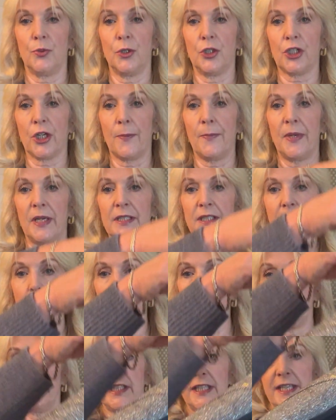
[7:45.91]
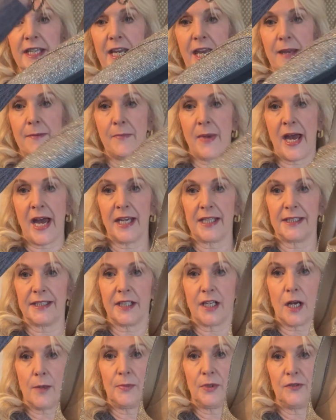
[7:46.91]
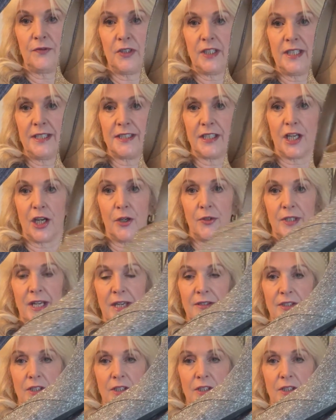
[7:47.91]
which I picked up in TK Maxx a couple of years ago now,